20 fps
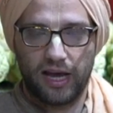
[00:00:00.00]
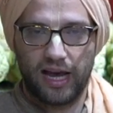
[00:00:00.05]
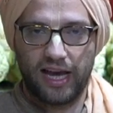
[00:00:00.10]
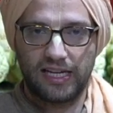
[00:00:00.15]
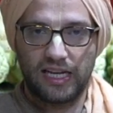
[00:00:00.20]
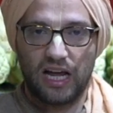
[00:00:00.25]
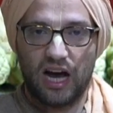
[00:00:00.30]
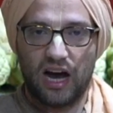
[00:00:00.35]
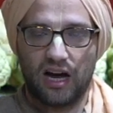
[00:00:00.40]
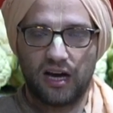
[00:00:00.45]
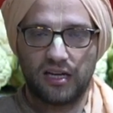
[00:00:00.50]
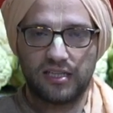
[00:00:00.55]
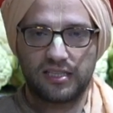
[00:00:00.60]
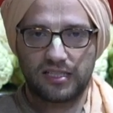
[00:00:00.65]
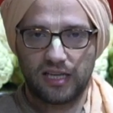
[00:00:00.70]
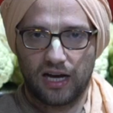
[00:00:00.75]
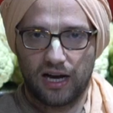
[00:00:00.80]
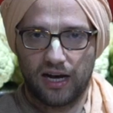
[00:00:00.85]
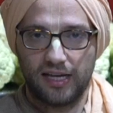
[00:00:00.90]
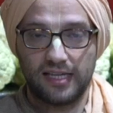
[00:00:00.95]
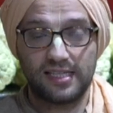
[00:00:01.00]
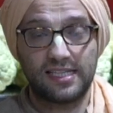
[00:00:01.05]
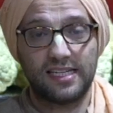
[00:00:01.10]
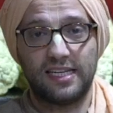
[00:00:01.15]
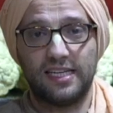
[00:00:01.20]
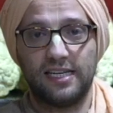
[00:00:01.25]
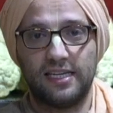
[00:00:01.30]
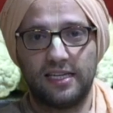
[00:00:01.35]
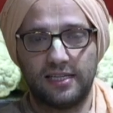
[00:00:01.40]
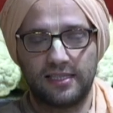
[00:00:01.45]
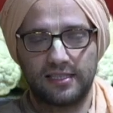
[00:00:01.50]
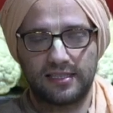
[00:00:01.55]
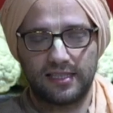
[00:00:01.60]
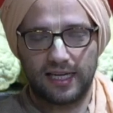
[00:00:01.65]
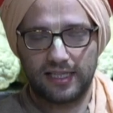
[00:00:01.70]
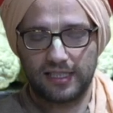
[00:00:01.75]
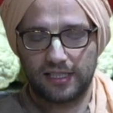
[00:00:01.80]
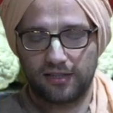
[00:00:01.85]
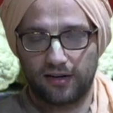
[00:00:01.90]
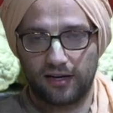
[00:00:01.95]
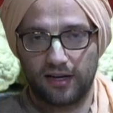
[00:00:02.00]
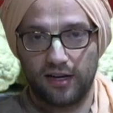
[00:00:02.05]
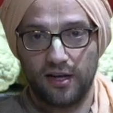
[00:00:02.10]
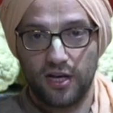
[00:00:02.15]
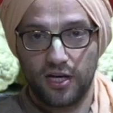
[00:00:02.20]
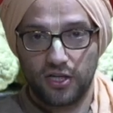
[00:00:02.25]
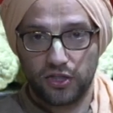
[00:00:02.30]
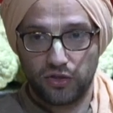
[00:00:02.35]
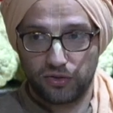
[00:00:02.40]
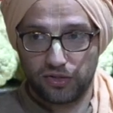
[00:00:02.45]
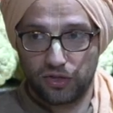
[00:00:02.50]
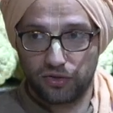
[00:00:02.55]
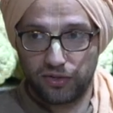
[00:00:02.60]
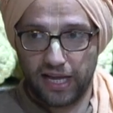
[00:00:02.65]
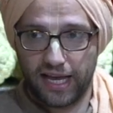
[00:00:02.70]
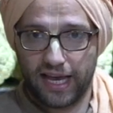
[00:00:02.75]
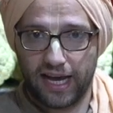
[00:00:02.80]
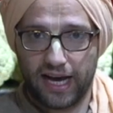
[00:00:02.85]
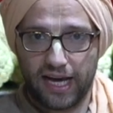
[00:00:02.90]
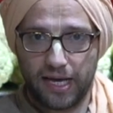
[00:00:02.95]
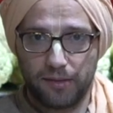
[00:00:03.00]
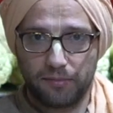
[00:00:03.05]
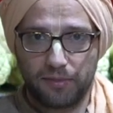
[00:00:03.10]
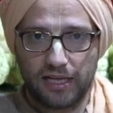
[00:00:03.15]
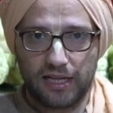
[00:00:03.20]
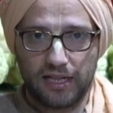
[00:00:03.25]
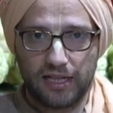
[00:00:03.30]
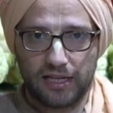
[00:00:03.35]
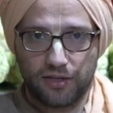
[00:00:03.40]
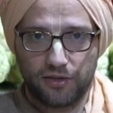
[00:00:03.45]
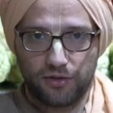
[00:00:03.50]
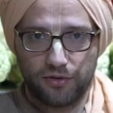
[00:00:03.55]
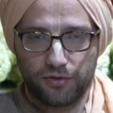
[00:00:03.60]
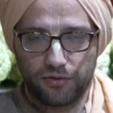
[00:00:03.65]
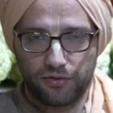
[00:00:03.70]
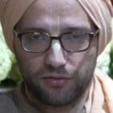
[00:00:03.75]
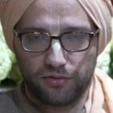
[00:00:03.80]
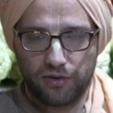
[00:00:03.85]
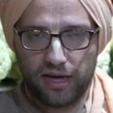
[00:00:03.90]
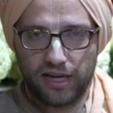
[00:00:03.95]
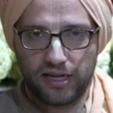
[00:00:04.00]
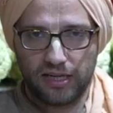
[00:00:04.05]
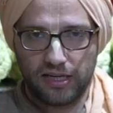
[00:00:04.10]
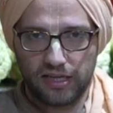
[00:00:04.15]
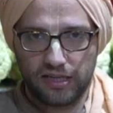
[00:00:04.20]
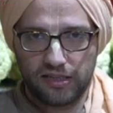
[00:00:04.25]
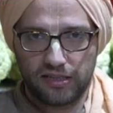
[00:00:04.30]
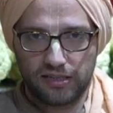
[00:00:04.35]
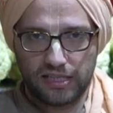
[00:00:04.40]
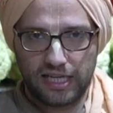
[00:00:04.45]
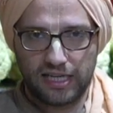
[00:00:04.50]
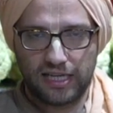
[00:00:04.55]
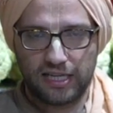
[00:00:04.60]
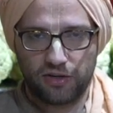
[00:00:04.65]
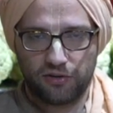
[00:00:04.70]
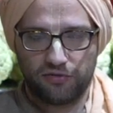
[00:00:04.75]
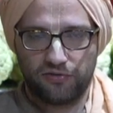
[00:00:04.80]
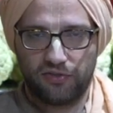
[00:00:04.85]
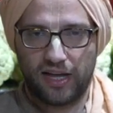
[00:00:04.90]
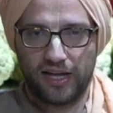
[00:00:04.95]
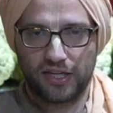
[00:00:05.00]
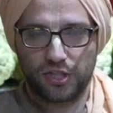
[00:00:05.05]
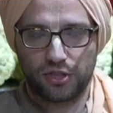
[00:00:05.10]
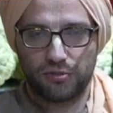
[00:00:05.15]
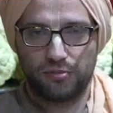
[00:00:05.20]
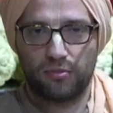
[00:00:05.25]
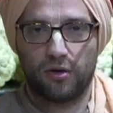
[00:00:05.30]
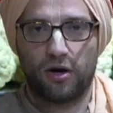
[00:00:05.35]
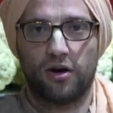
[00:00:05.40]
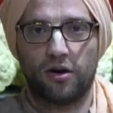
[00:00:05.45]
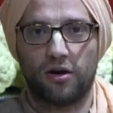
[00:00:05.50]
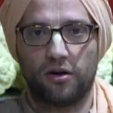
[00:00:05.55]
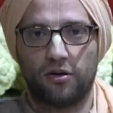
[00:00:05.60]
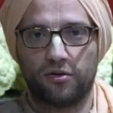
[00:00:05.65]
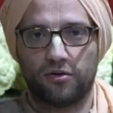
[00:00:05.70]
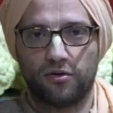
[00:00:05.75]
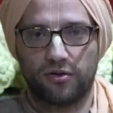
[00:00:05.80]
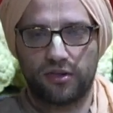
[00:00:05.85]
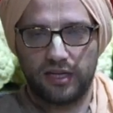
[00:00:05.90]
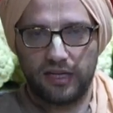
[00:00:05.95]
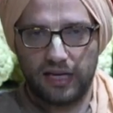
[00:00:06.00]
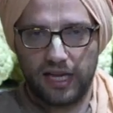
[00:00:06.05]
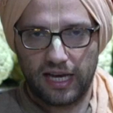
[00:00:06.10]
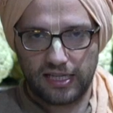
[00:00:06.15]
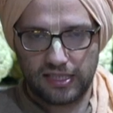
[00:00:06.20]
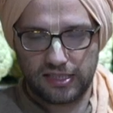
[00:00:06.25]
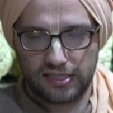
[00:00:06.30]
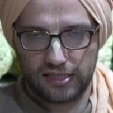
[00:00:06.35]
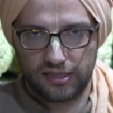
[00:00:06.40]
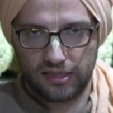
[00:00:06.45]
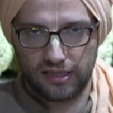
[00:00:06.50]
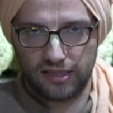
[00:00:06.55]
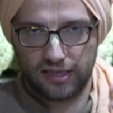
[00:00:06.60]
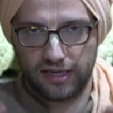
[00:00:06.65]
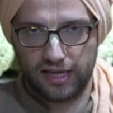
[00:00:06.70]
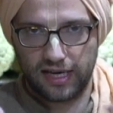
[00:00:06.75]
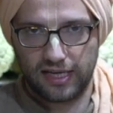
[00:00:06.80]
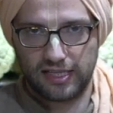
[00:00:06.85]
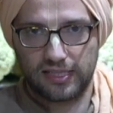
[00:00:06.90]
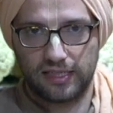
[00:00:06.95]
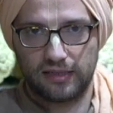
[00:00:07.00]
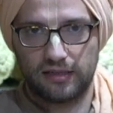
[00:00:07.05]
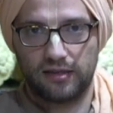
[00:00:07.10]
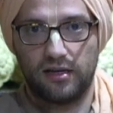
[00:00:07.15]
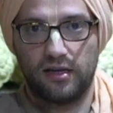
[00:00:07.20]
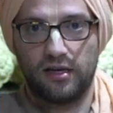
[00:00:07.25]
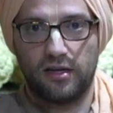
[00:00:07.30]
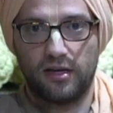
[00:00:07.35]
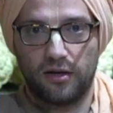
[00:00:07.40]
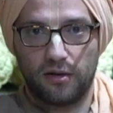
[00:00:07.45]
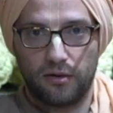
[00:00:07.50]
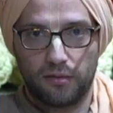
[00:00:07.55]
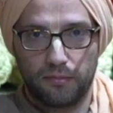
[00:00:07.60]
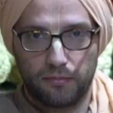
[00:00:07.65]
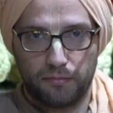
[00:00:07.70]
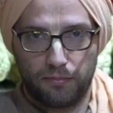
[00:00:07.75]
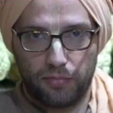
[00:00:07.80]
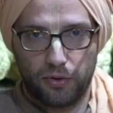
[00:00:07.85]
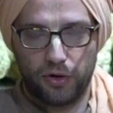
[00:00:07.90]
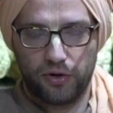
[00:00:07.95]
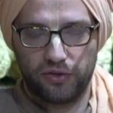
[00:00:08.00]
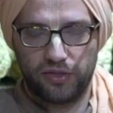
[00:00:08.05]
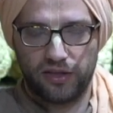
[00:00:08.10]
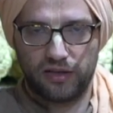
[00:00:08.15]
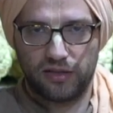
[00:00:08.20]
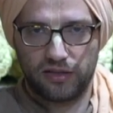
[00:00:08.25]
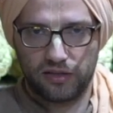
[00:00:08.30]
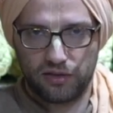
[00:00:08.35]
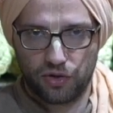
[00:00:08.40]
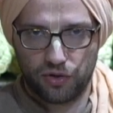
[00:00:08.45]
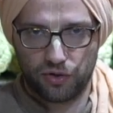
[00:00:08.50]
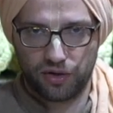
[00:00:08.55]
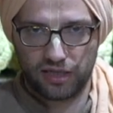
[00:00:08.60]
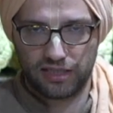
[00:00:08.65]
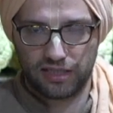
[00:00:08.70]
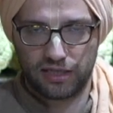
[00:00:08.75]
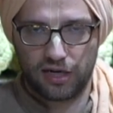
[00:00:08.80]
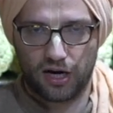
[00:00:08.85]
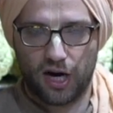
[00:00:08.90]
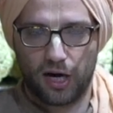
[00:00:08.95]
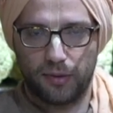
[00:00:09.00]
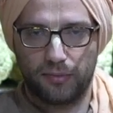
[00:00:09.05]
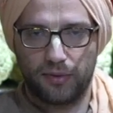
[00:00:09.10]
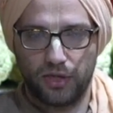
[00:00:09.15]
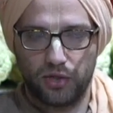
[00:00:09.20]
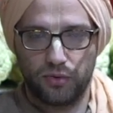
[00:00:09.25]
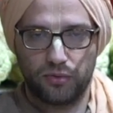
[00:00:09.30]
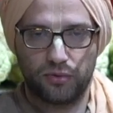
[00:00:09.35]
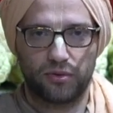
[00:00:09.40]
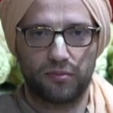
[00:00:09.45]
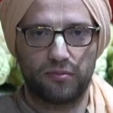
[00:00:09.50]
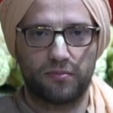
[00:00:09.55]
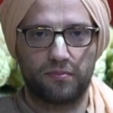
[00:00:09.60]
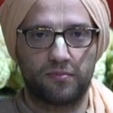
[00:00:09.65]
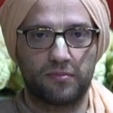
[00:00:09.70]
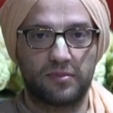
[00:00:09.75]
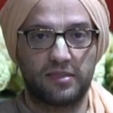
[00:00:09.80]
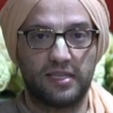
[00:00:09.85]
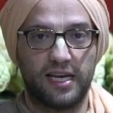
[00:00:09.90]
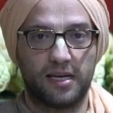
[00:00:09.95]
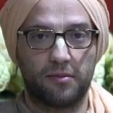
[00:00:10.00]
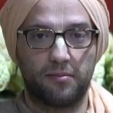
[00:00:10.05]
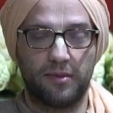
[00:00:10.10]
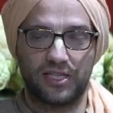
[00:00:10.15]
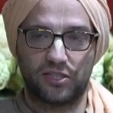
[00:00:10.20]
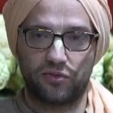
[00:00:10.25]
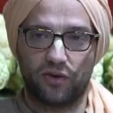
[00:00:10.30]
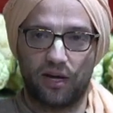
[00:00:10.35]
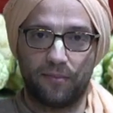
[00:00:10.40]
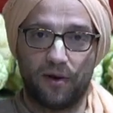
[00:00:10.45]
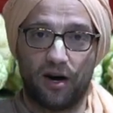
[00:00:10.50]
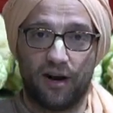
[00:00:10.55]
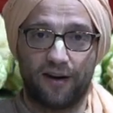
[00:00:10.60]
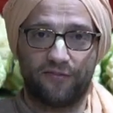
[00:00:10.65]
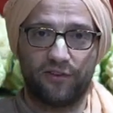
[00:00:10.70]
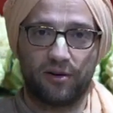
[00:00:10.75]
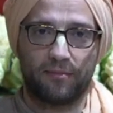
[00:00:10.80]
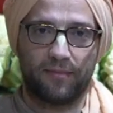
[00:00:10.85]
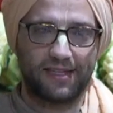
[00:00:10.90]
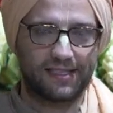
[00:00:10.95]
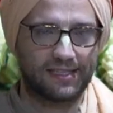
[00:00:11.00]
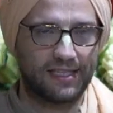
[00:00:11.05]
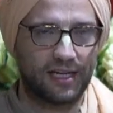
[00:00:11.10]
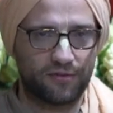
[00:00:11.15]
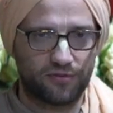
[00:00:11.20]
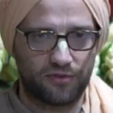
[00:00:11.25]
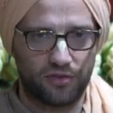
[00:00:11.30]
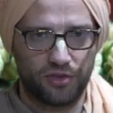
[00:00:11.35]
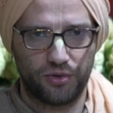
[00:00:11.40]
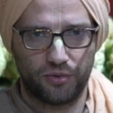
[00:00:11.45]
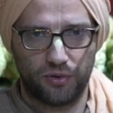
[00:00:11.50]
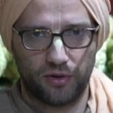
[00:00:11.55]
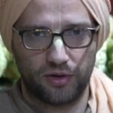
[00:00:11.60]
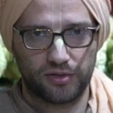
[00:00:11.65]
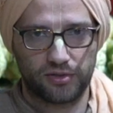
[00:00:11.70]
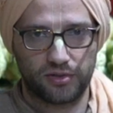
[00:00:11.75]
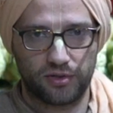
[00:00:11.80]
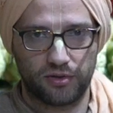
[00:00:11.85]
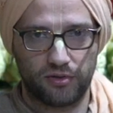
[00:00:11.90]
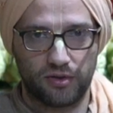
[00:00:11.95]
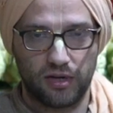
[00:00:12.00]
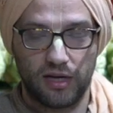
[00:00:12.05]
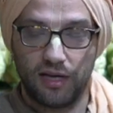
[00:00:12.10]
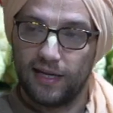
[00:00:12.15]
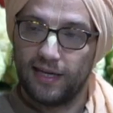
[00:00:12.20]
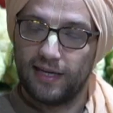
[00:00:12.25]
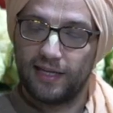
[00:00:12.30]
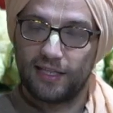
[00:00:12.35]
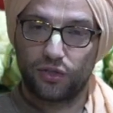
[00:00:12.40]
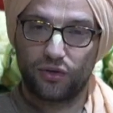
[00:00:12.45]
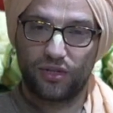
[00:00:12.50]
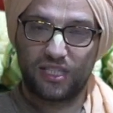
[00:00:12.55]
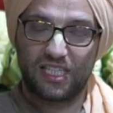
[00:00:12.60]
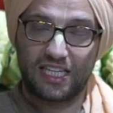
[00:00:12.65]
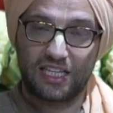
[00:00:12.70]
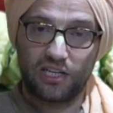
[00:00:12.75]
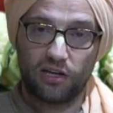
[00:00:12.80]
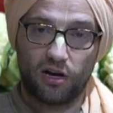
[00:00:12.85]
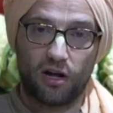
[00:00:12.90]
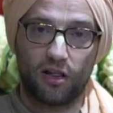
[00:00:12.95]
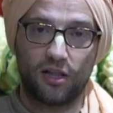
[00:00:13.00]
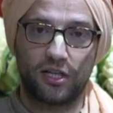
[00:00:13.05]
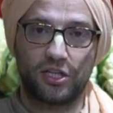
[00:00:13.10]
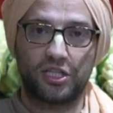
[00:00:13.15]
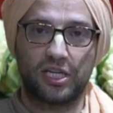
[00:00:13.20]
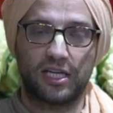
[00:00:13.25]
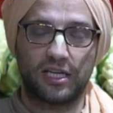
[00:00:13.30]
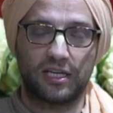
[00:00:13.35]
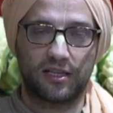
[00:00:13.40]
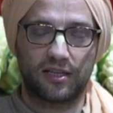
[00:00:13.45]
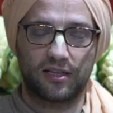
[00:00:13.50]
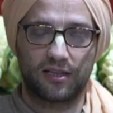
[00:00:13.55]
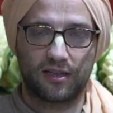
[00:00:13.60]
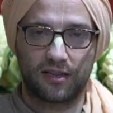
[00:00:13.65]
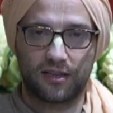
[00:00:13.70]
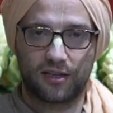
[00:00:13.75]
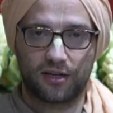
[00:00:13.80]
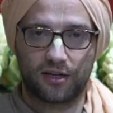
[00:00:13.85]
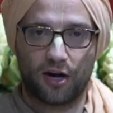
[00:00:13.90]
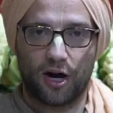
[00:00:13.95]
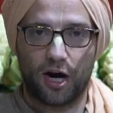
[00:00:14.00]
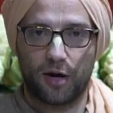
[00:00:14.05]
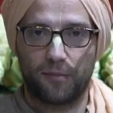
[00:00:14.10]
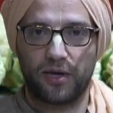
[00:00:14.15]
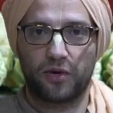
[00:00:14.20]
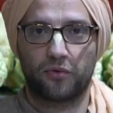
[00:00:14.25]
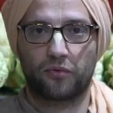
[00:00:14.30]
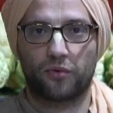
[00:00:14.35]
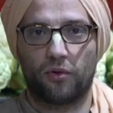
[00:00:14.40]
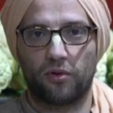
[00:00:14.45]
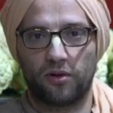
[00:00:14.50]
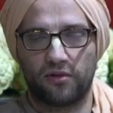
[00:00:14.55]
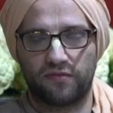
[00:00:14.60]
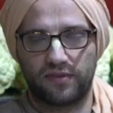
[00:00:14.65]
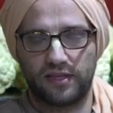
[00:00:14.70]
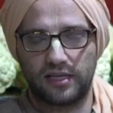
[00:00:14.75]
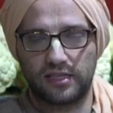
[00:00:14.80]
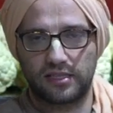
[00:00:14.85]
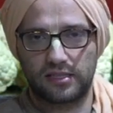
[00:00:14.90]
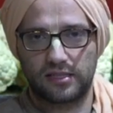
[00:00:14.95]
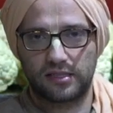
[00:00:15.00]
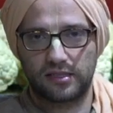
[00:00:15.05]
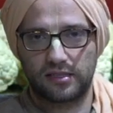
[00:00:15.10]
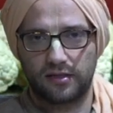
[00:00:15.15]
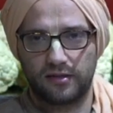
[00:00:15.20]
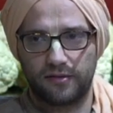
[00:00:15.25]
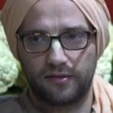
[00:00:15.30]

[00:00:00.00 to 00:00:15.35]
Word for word: and sa is he in Sanskrit. So today I am killing you and taking your flesh tomorrow or the next, in the next birth, it, according to karma, you will take me. So I'm offering myself to you also. So it's acknowledging the karmic role of this